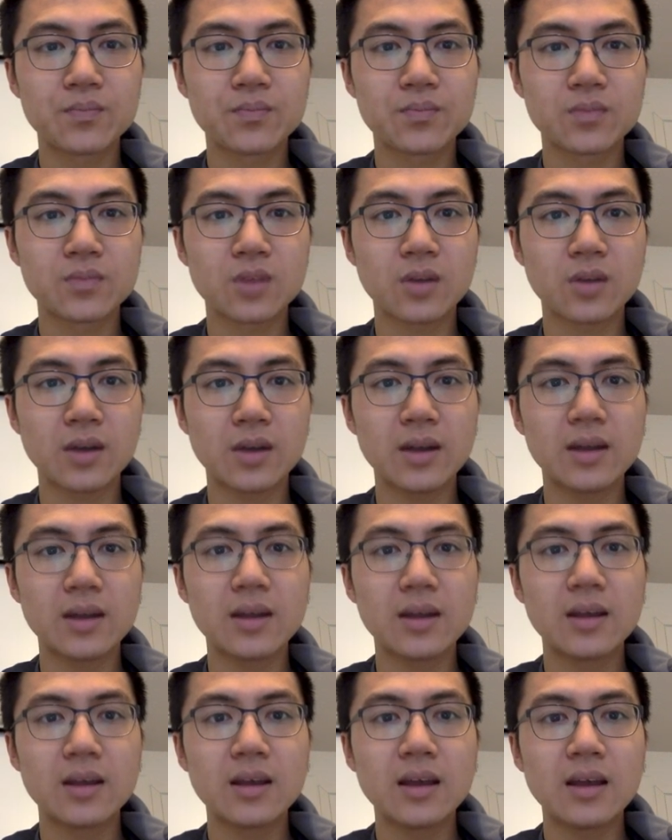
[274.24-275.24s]
all right?
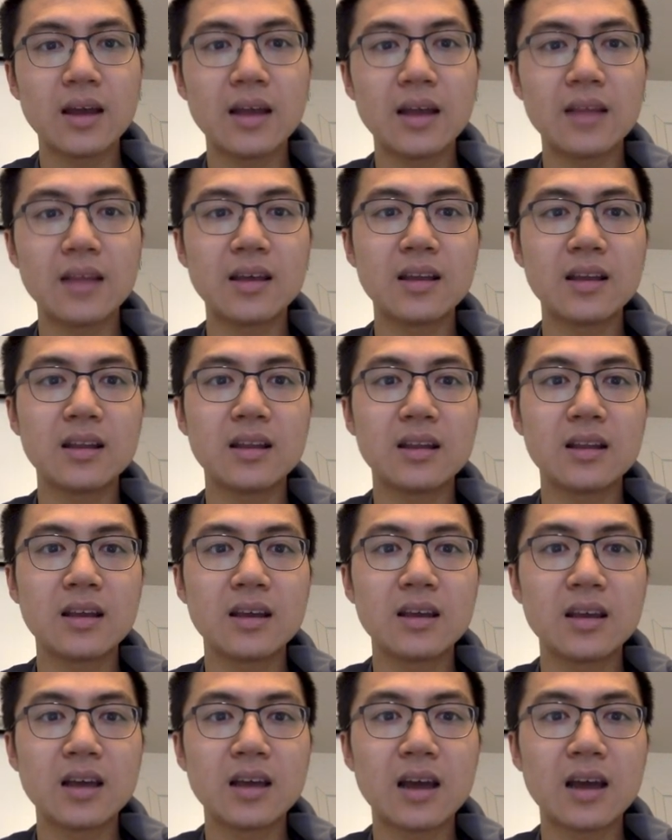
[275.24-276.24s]
And then
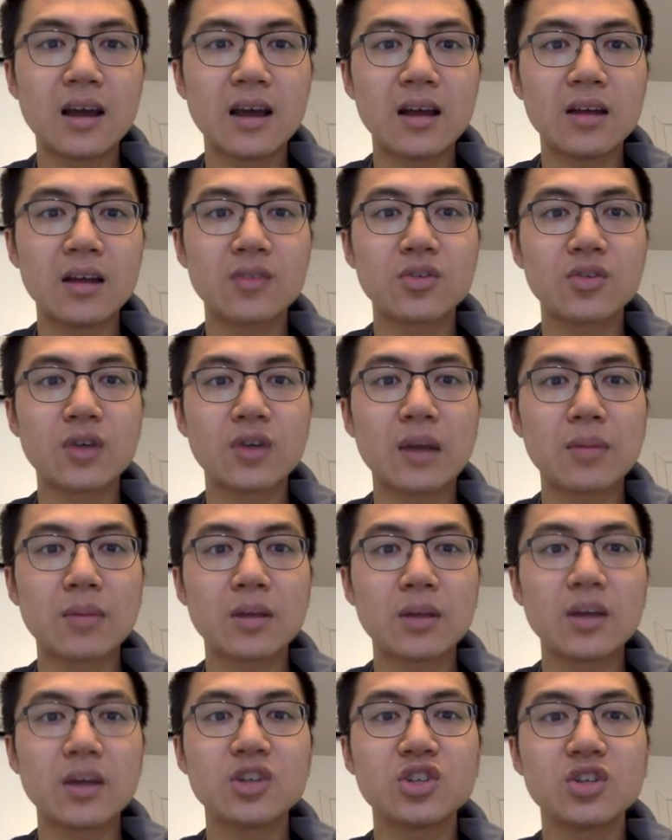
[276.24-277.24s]
under your
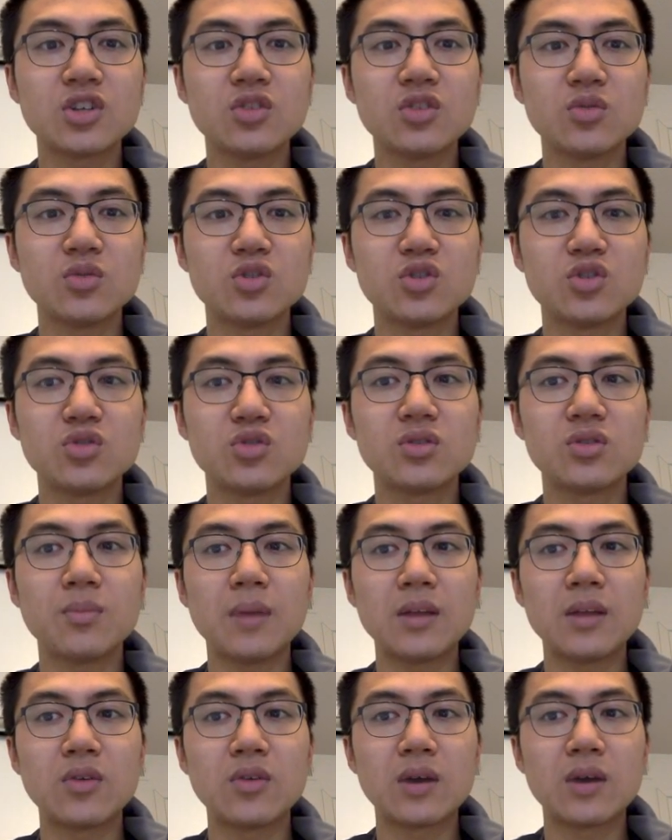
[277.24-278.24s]
application, you would choose the
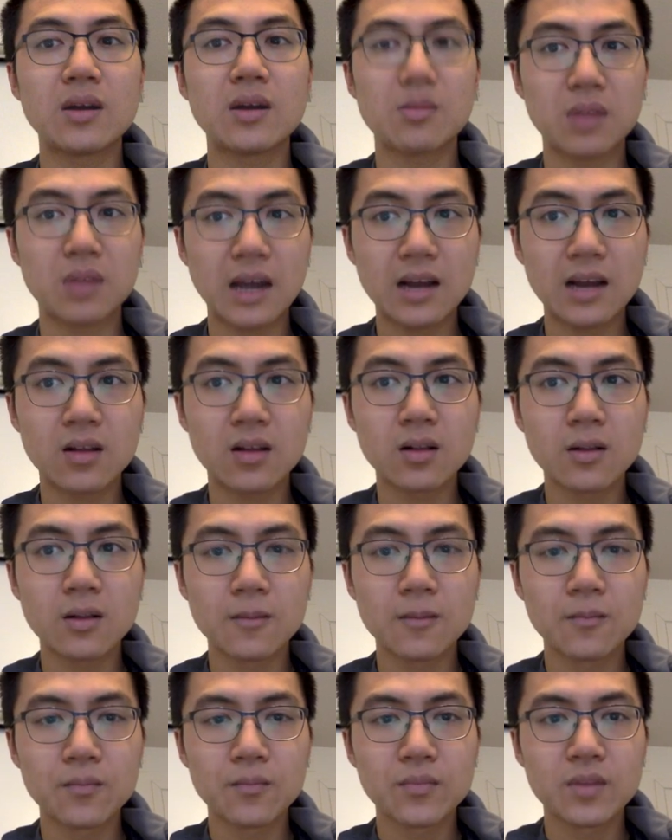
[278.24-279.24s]
menu item title.
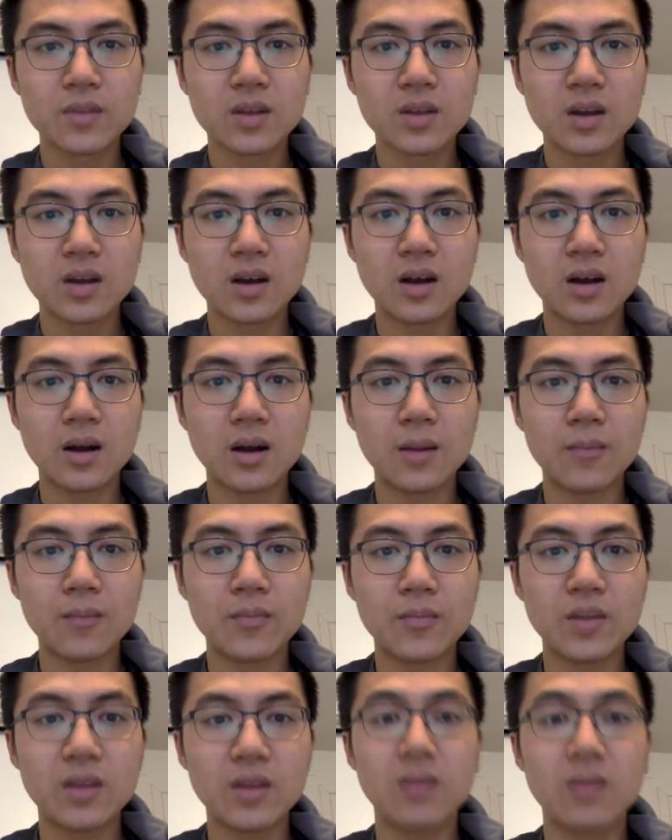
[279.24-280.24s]

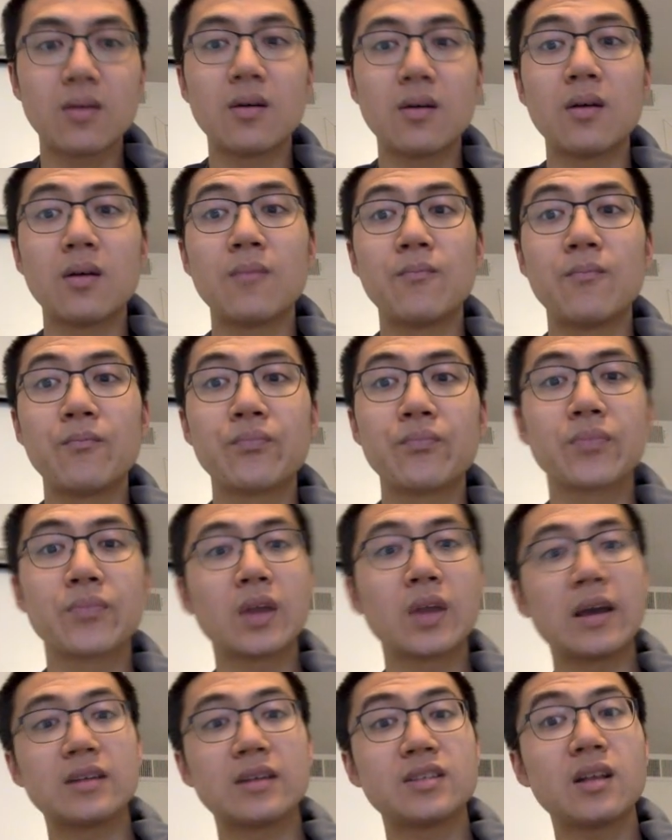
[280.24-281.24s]
In the
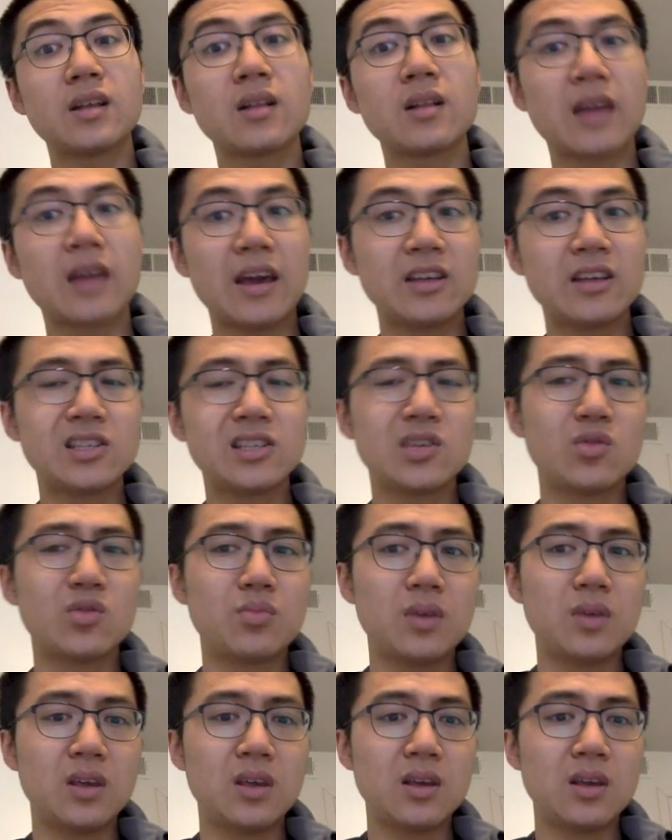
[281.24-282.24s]
Excel case, it would
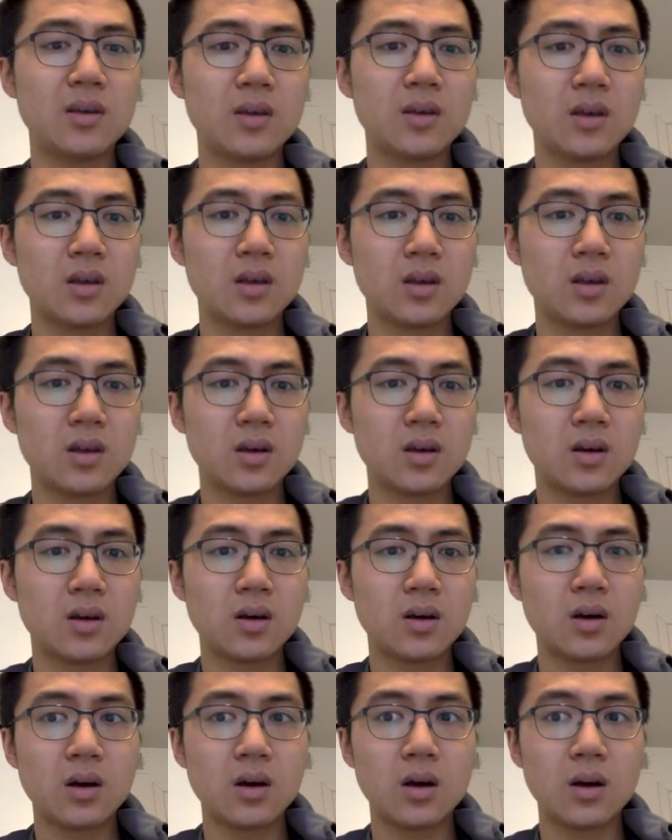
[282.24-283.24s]
be
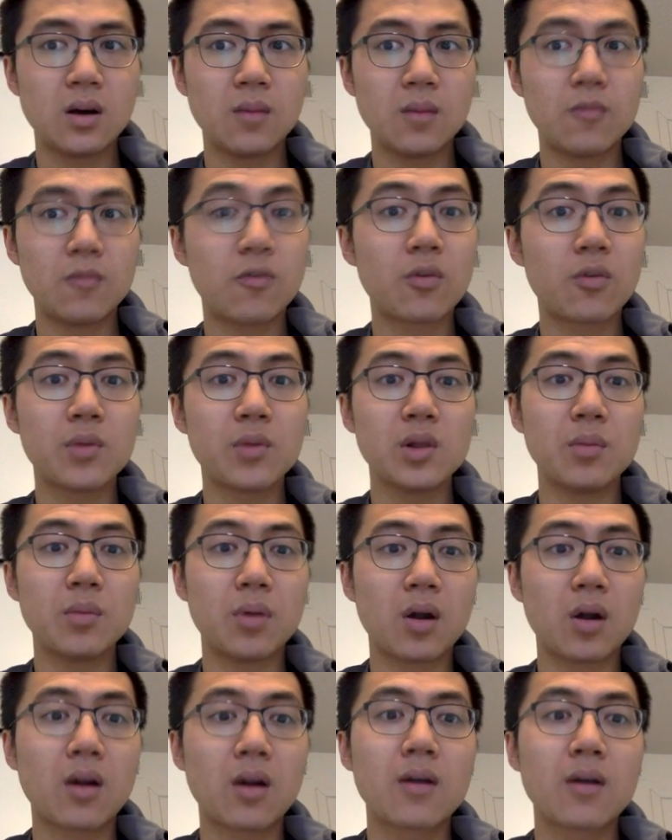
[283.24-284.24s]
formula
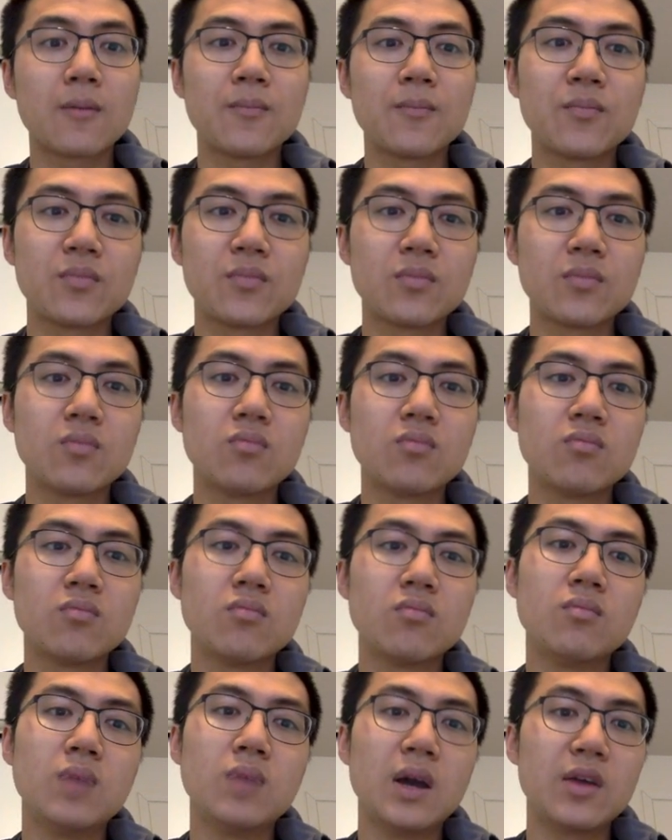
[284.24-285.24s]
bar,
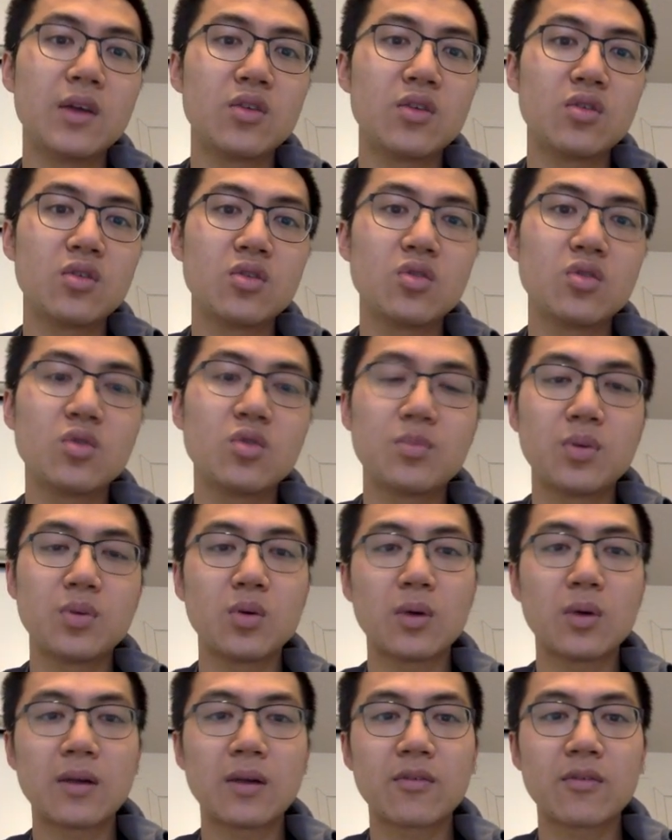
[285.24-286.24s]
but you would
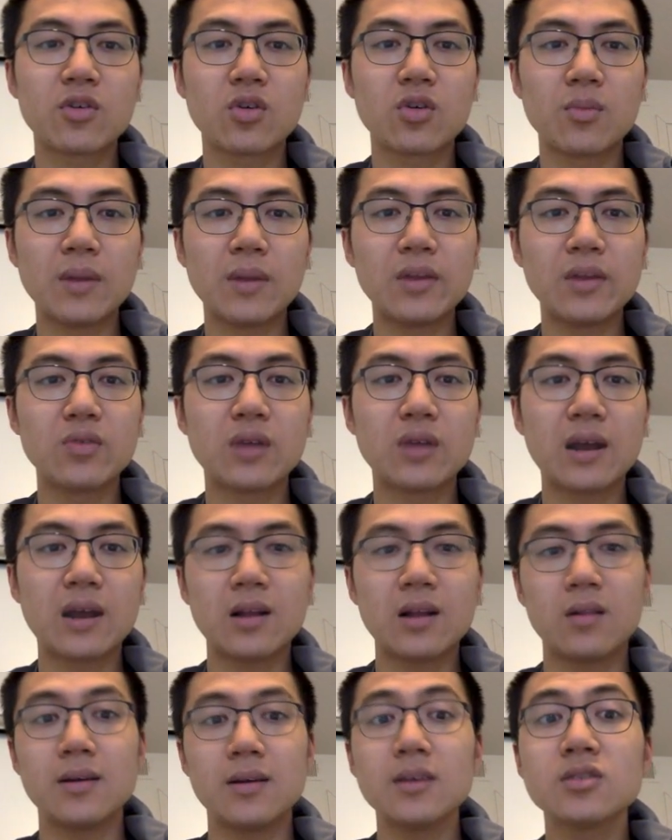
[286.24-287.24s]
put whatever your menu
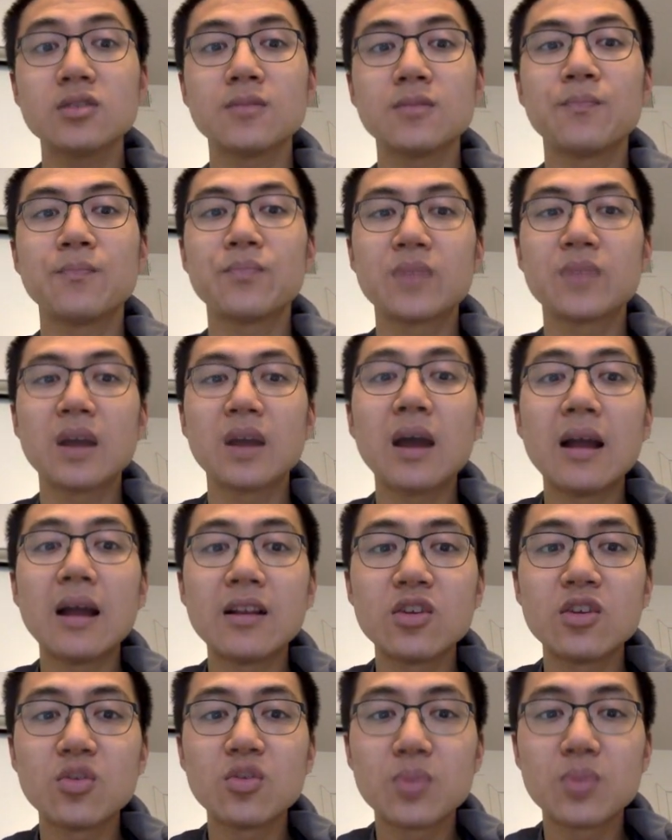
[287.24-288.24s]
title is, and
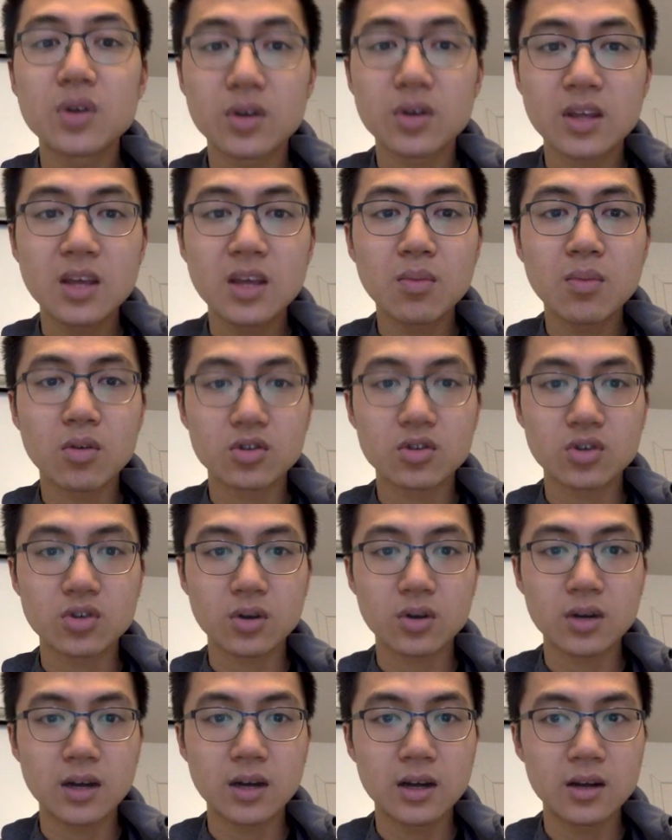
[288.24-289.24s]
then you put your keyboard
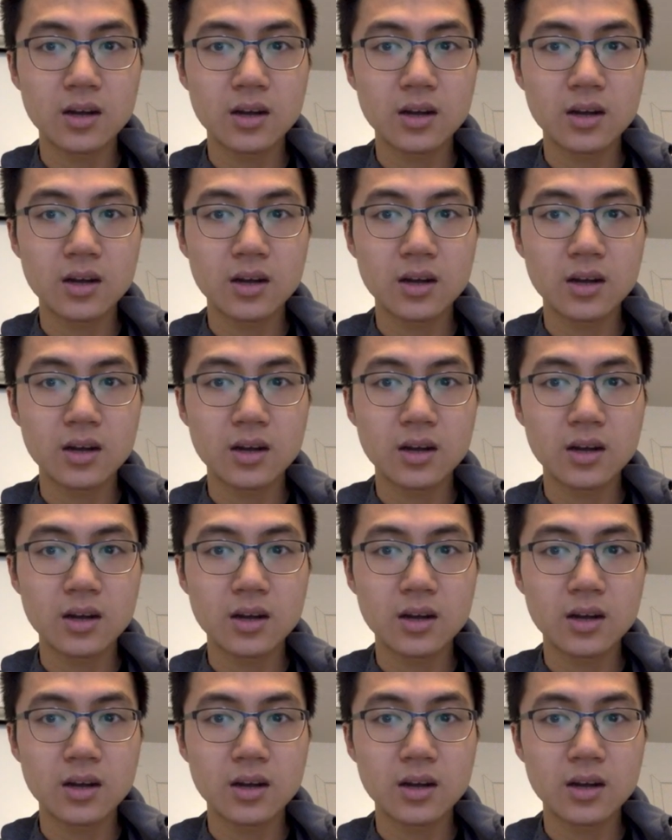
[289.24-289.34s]
shortcut,